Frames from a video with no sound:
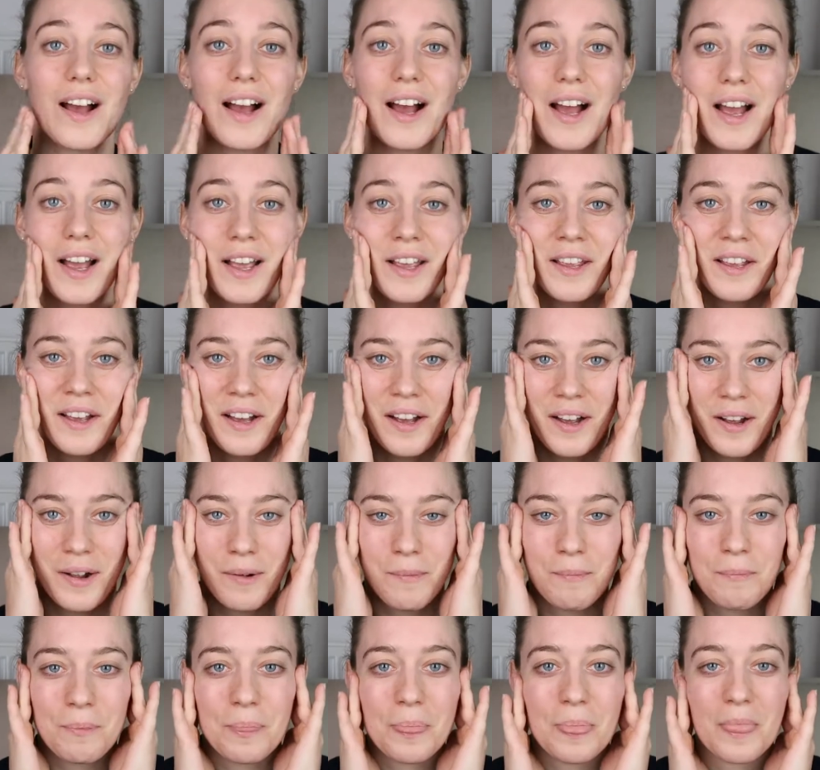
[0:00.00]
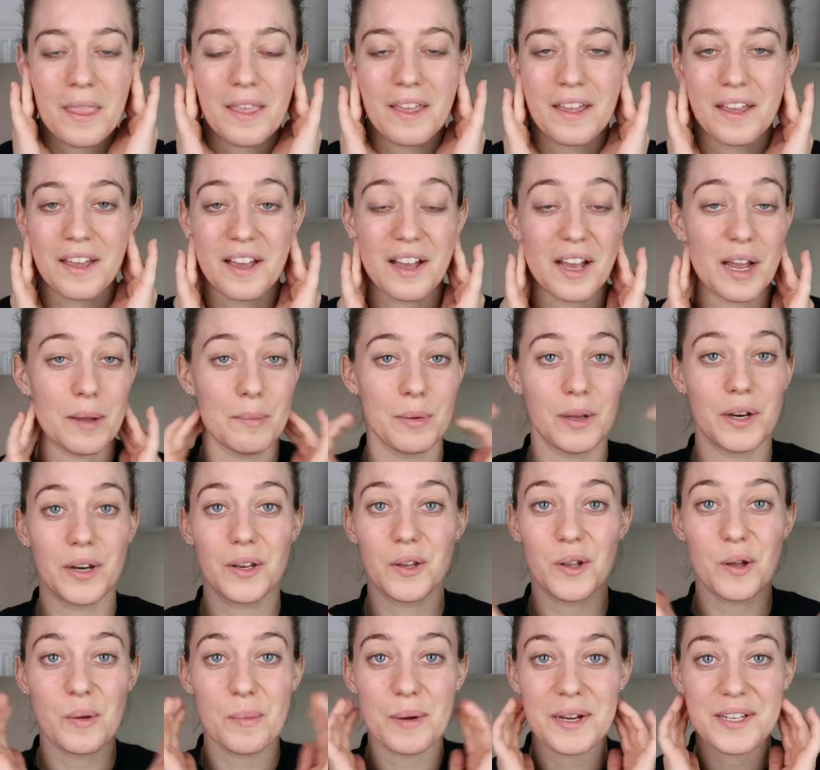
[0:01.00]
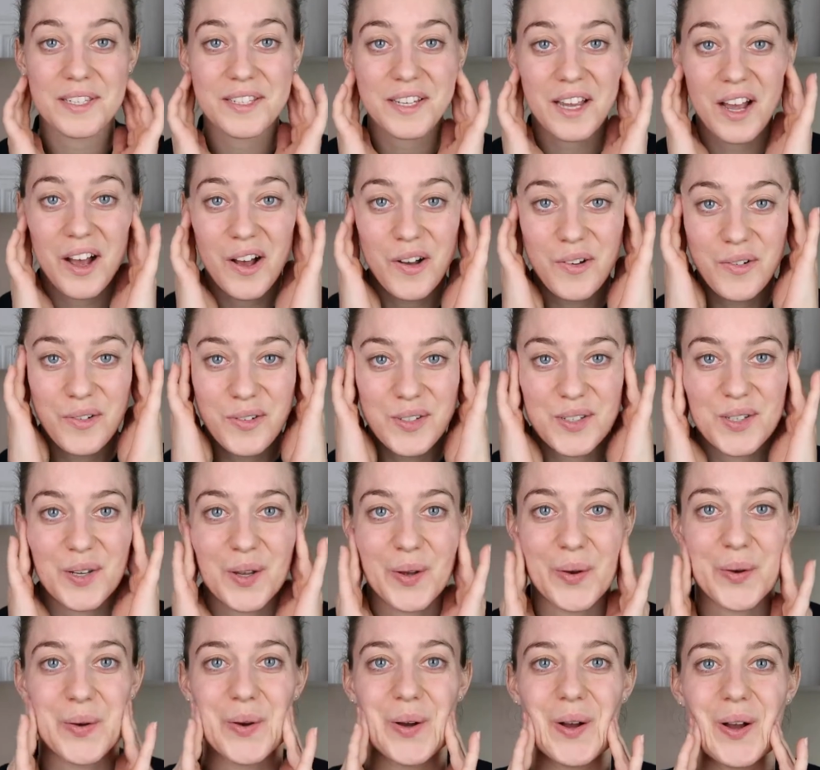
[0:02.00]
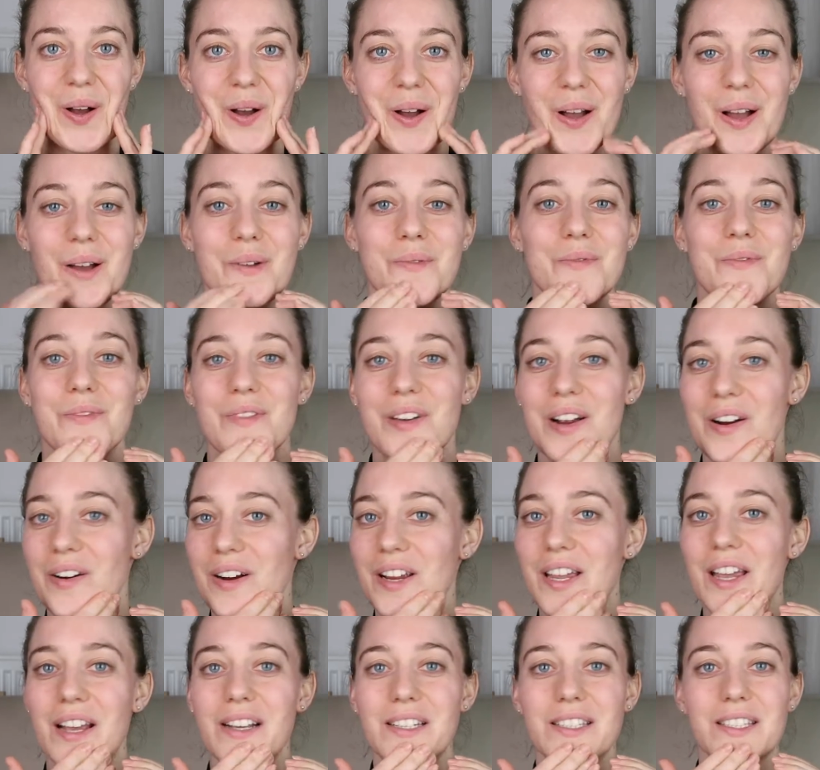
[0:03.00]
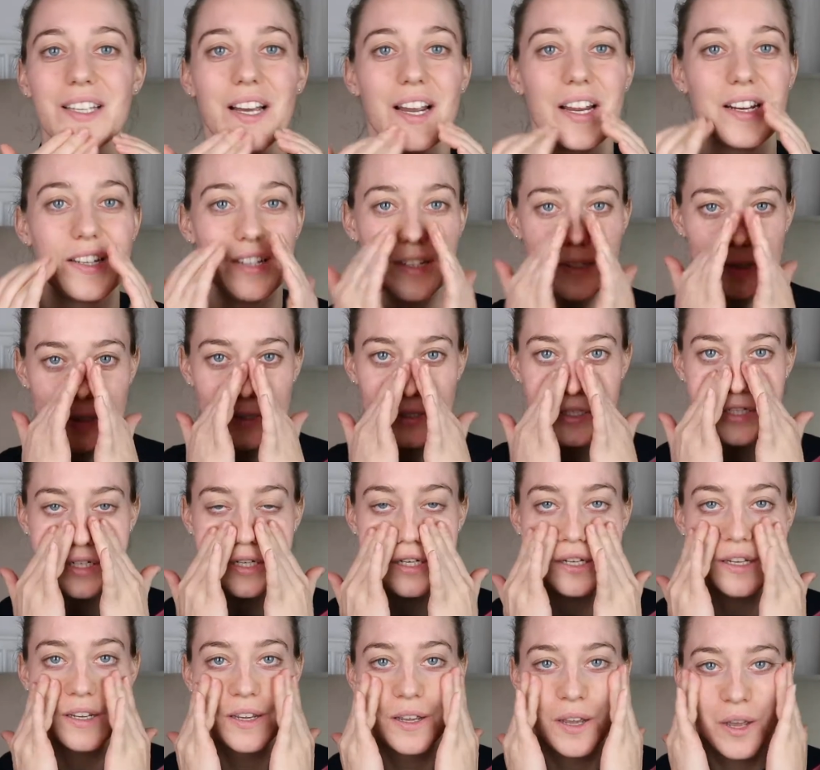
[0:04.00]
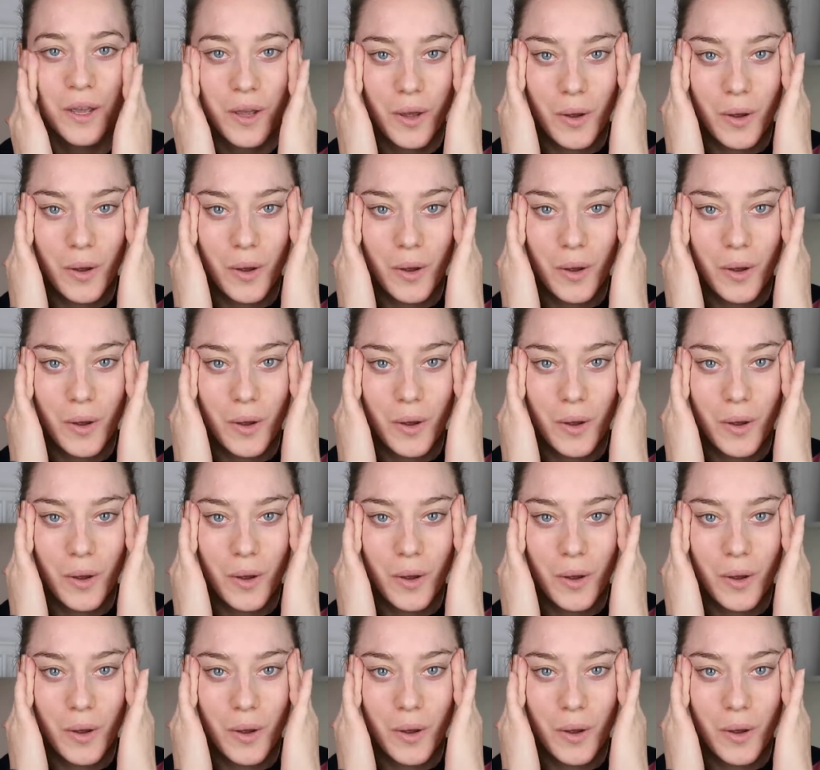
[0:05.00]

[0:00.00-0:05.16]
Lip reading: I built it all myself, so I'm very excited to see